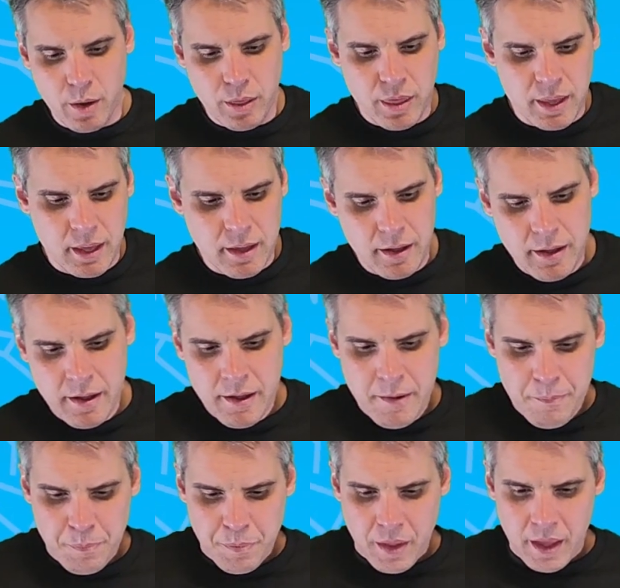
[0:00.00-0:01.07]
So I think,
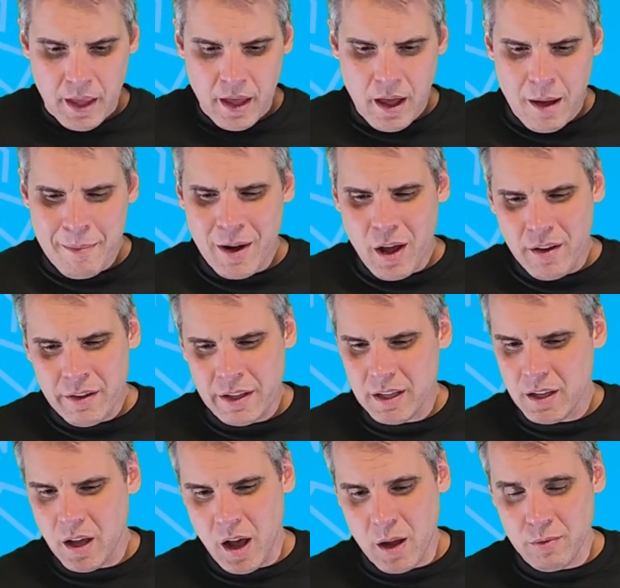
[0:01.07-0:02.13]

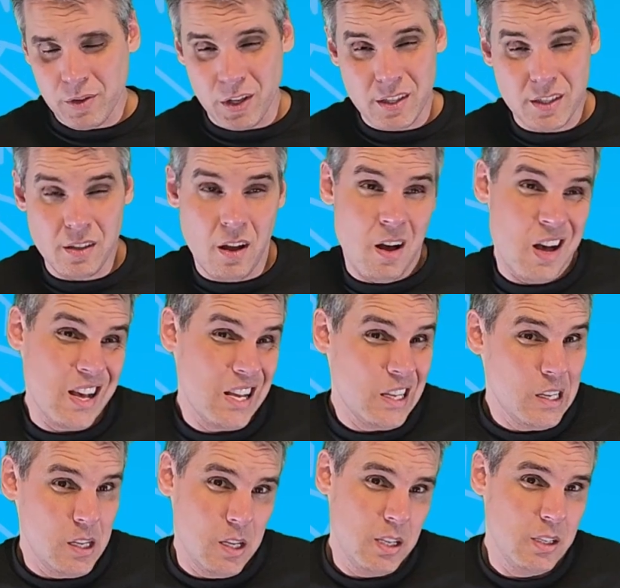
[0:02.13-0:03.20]
I've got a
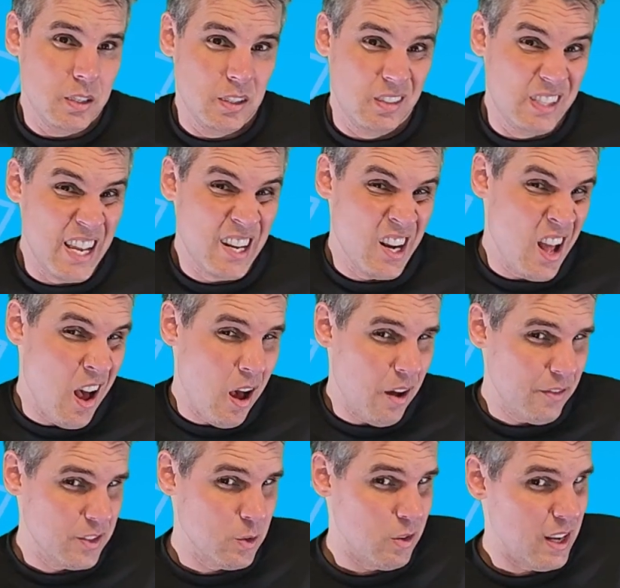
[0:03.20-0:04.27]
size
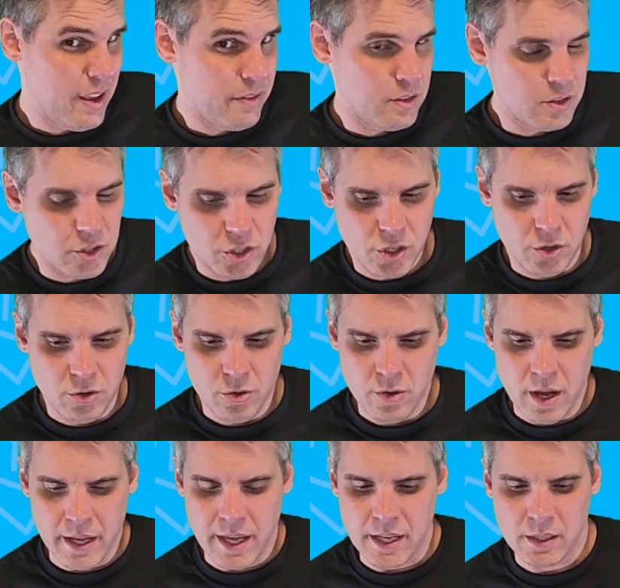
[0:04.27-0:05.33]
10.5 to 11
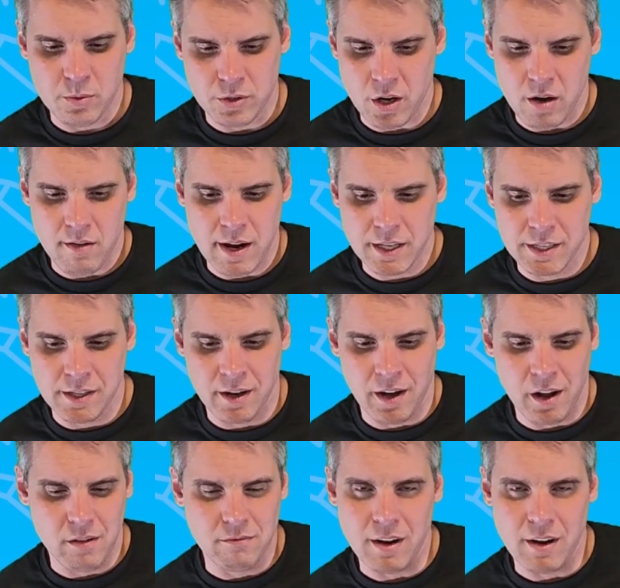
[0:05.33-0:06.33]
shoe, I guess, which I race in.